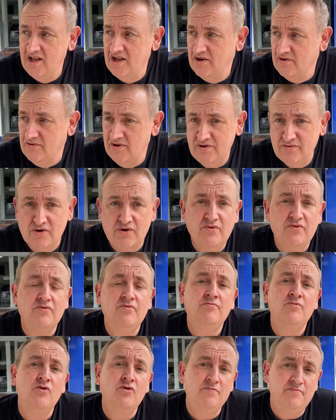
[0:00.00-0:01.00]
We were
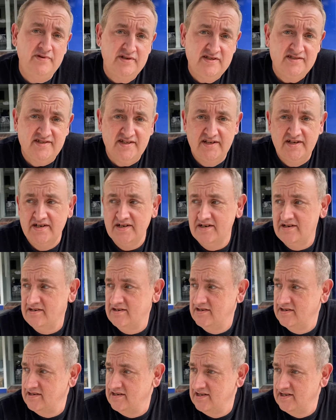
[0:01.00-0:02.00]
more busier
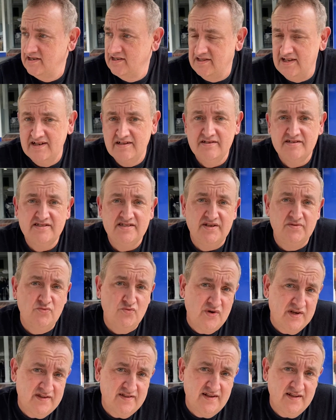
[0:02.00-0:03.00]
on the Alice in
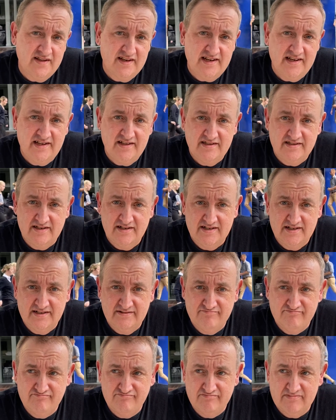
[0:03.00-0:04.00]
Wonderland
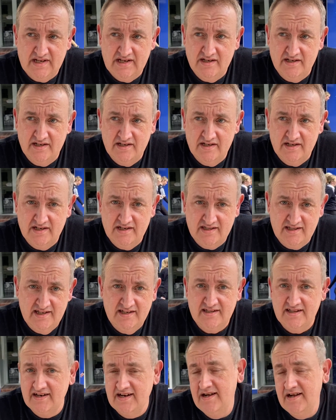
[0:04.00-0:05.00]

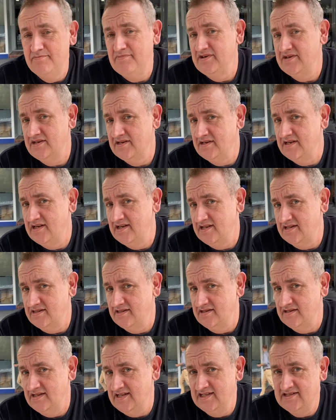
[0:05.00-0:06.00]
thing that happened at
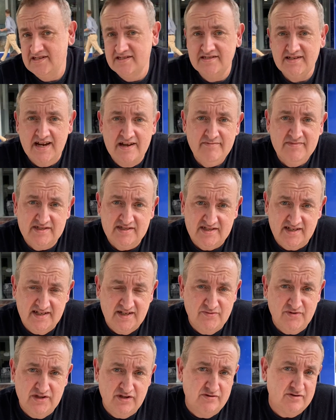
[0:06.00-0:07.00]
the entertainment centre
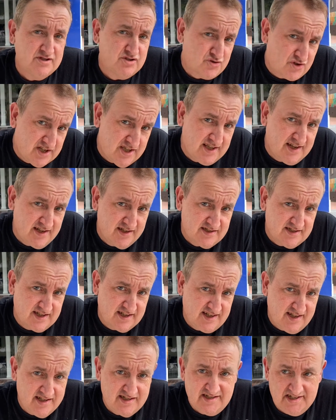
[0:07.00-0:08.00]
where there was 3,000
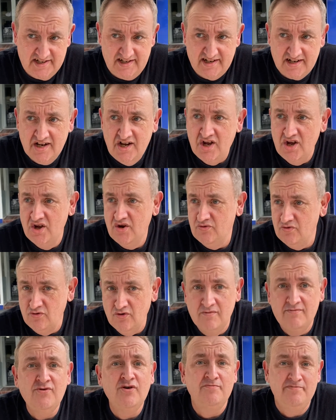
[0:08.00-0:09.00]
kids here. We
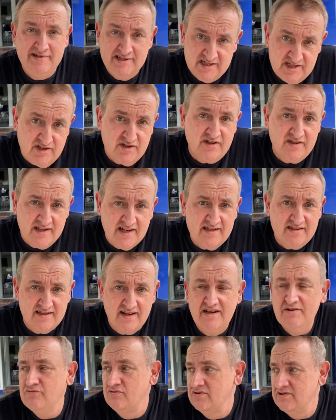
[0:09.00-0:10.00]
were more busy on that
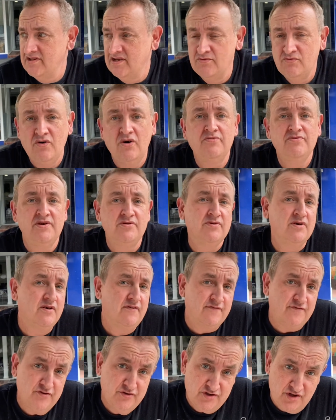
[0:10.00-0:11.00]
day than what we were
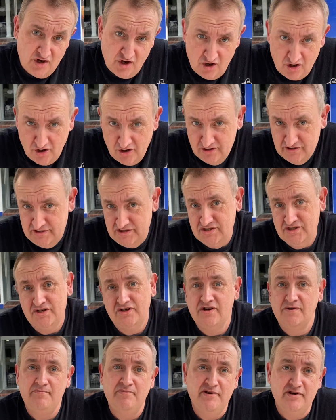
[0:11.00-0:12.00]
through the whole
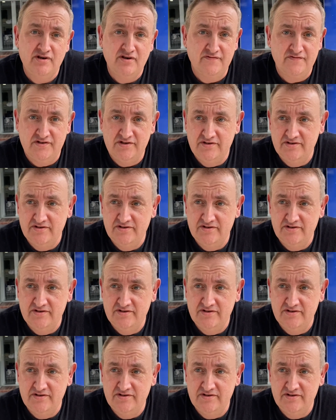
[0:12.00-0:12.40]
entire period of the